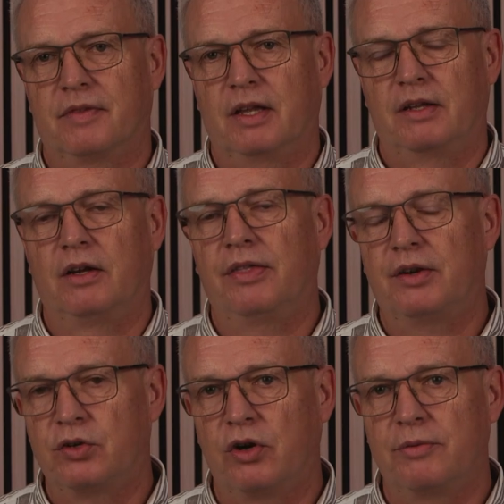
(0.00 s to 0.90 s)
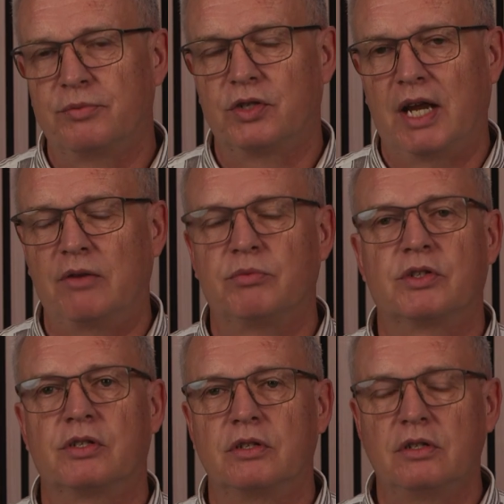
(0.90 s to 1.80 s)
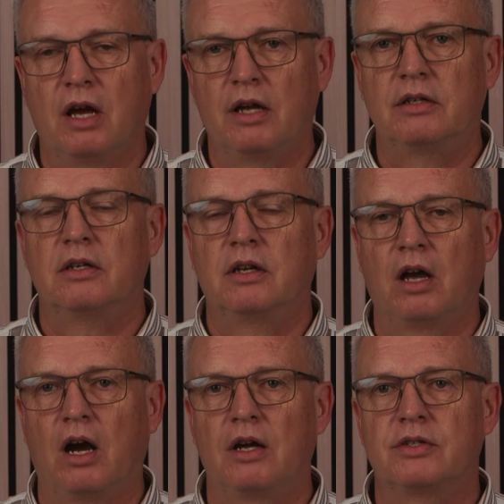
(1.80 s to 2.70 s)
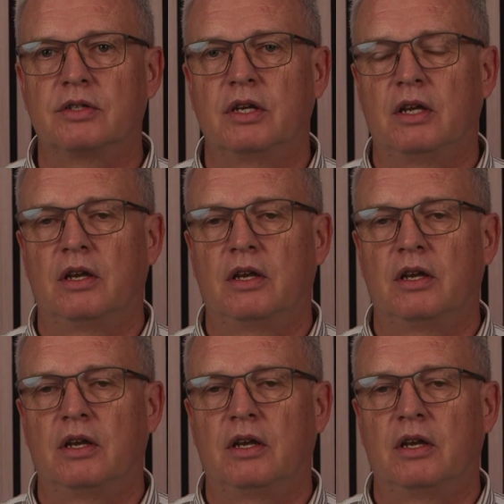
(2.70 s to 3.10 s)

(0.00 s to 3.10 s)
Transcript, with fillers: In other terms, it was not God's